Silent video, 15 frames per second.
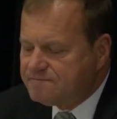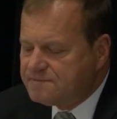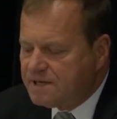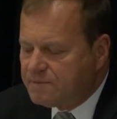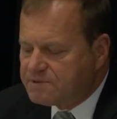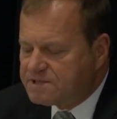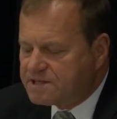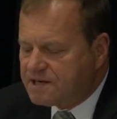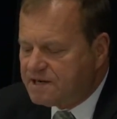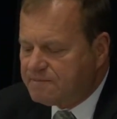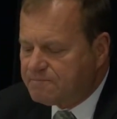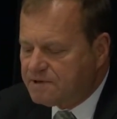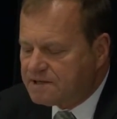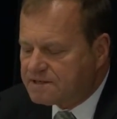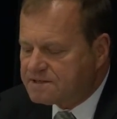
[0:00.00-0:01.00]
Embassy
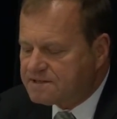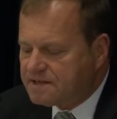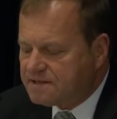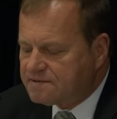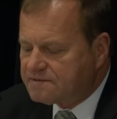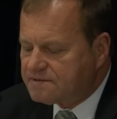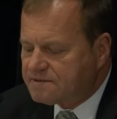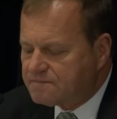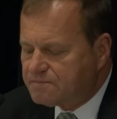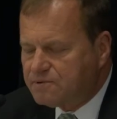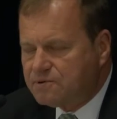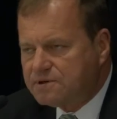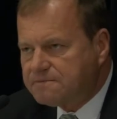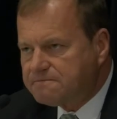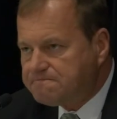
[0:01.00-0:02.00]
complex down to the
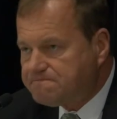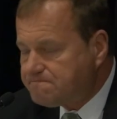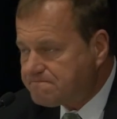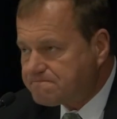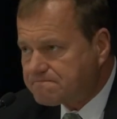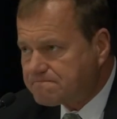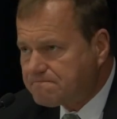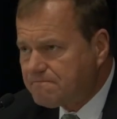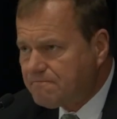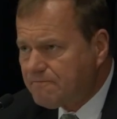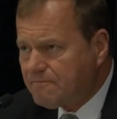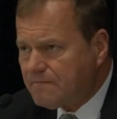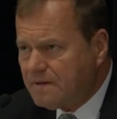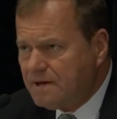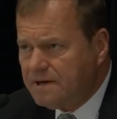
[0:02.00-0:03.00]
port.
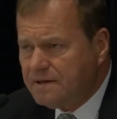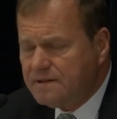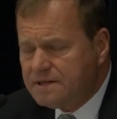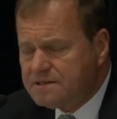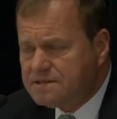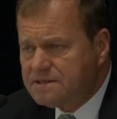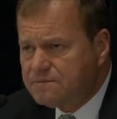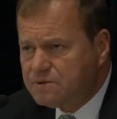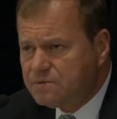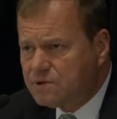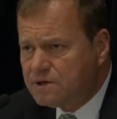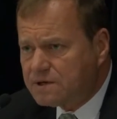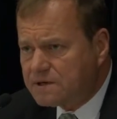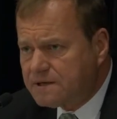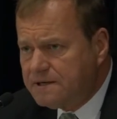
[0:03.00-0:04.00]
And that seemed to
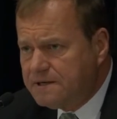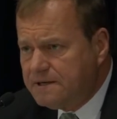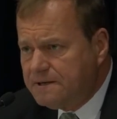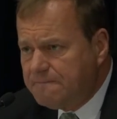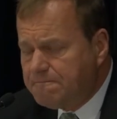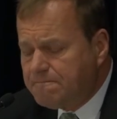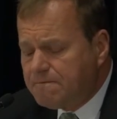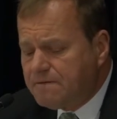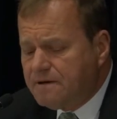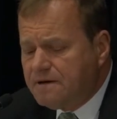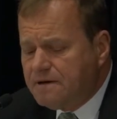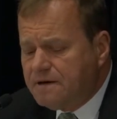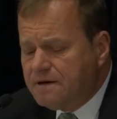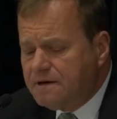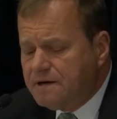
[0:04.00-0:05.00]
work.
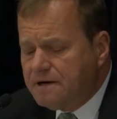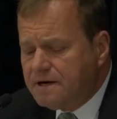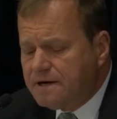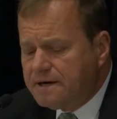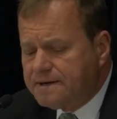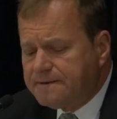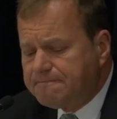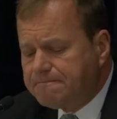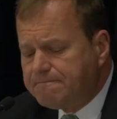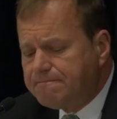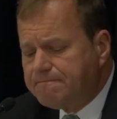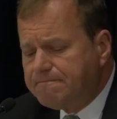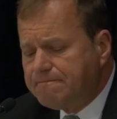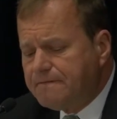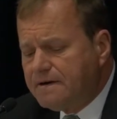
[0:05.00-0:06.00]

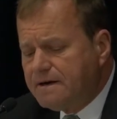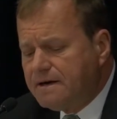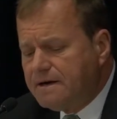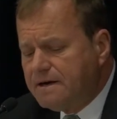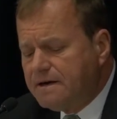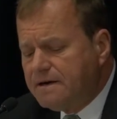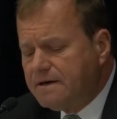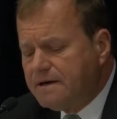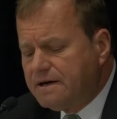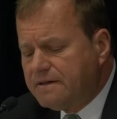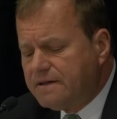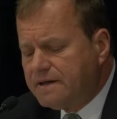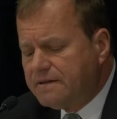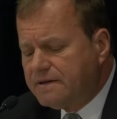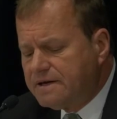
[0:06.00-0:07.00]

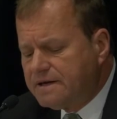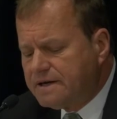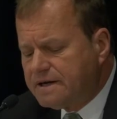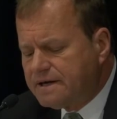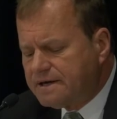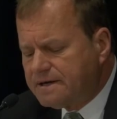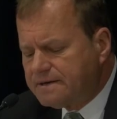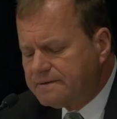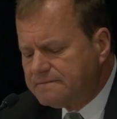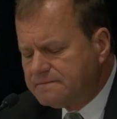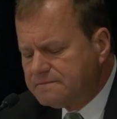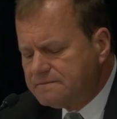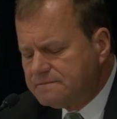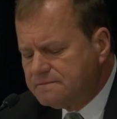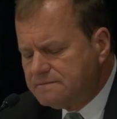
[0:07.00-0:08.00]
Then the
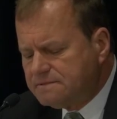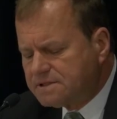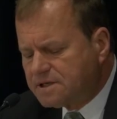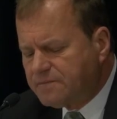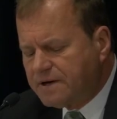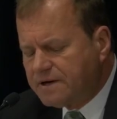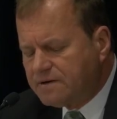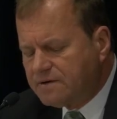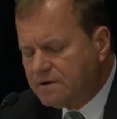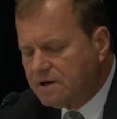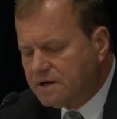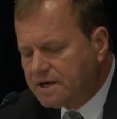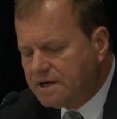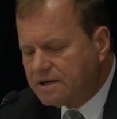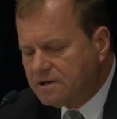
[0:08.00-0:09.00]
commander,
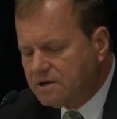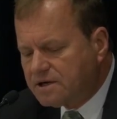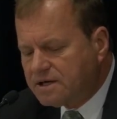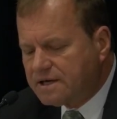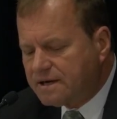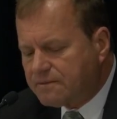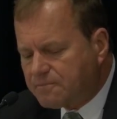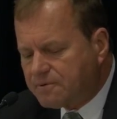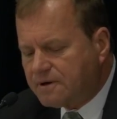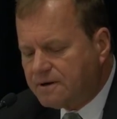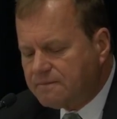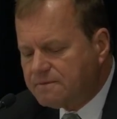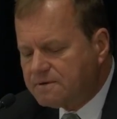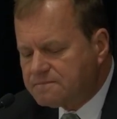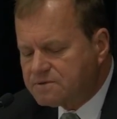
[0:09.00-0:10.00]
again, looking at
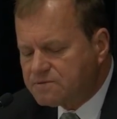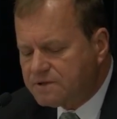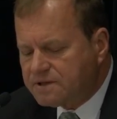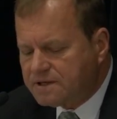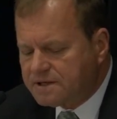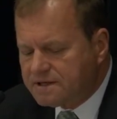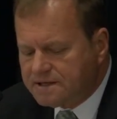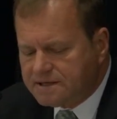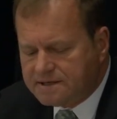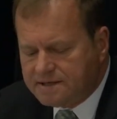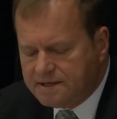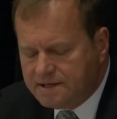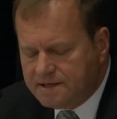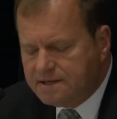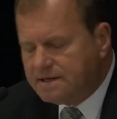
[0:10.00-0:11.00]
problems, what they needed.
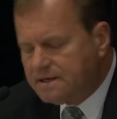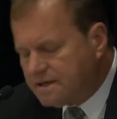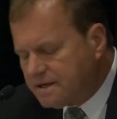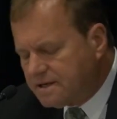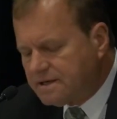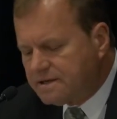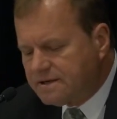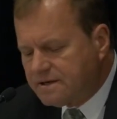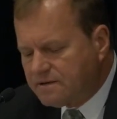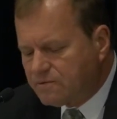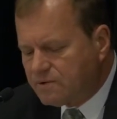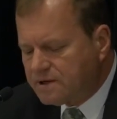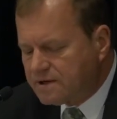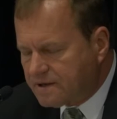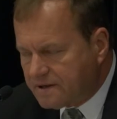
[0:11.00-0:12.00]
Another
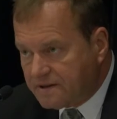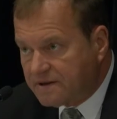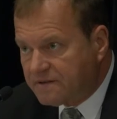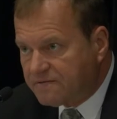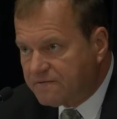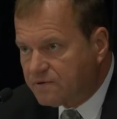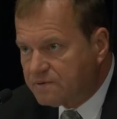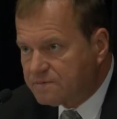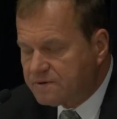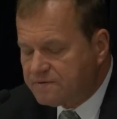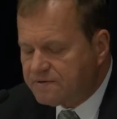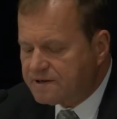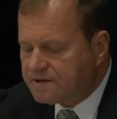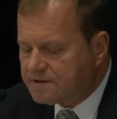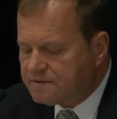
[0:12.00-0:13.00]
one, the informed
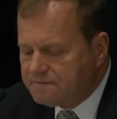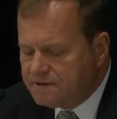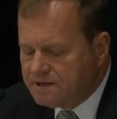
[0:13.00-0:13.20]
inventor,